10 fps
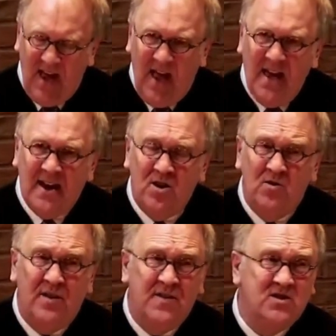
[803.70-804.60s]
And I know
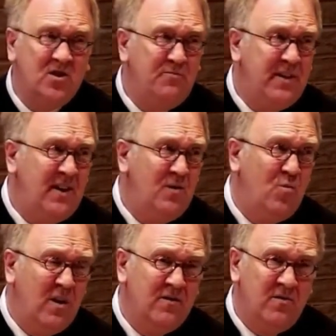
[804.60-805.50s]
that this could be
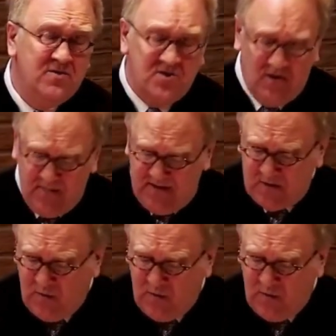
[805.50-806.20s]
one of those sermons